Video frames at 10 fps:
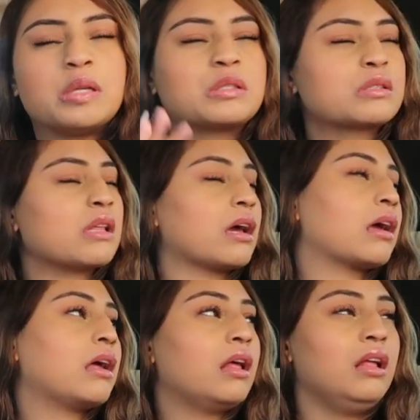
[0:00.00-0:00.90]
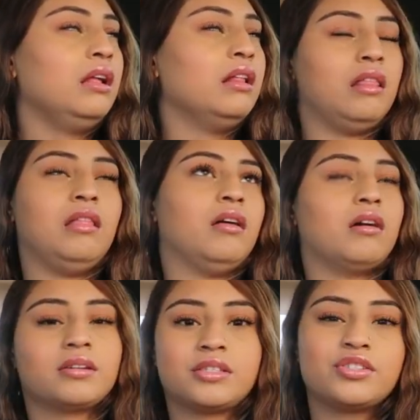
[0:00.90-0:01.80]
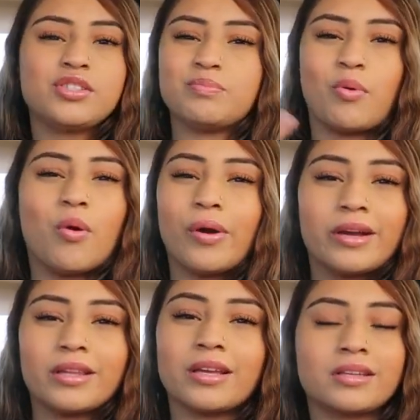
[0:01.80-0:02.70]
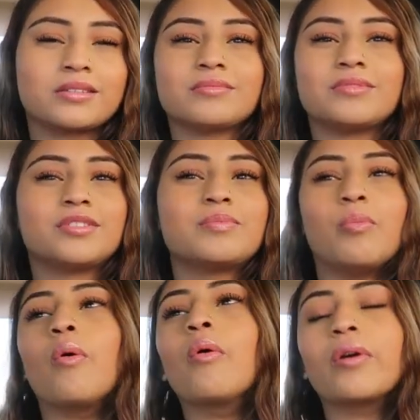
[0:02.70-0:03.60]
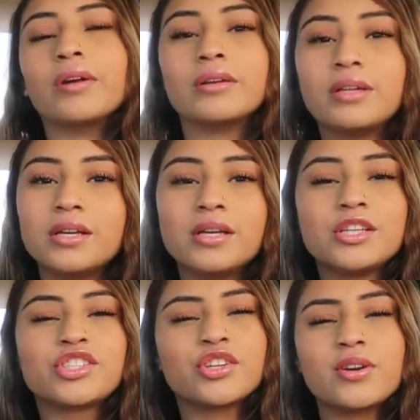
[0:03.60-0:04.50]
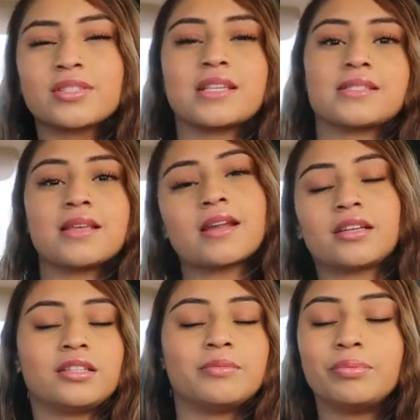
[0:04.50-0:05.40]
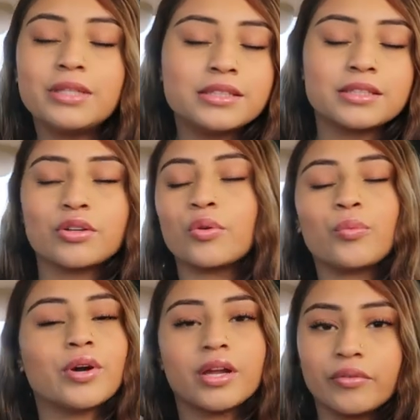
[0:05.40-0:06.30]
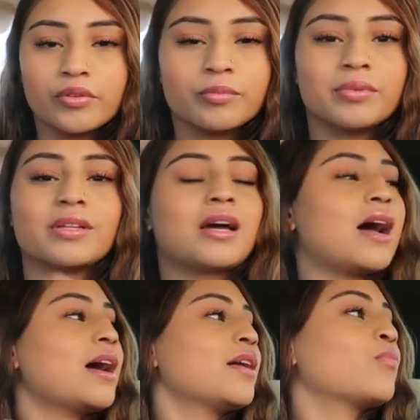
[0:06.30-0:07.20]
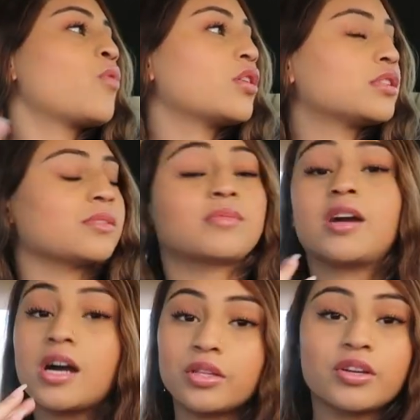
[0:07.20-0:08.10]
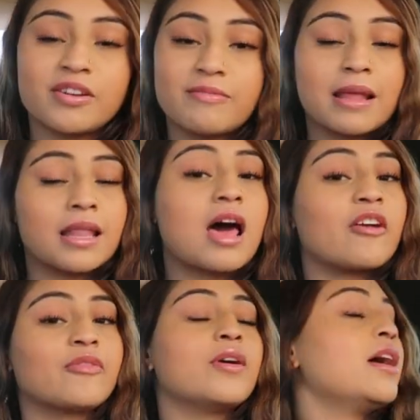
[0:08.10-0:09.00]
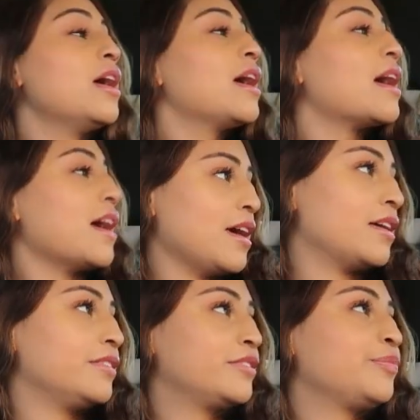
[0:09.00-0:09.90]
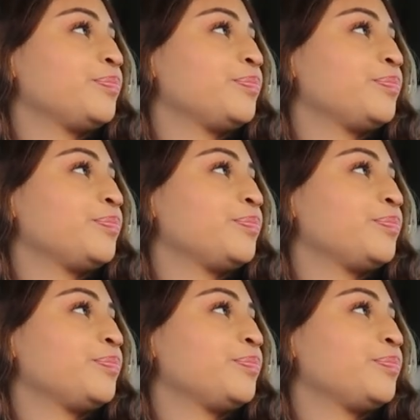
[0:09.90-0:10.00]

but it's just like, ugh, it's just boring. Like, just boring. Sure, it's aesthetically pleasing or whatever, but I want some color in my life and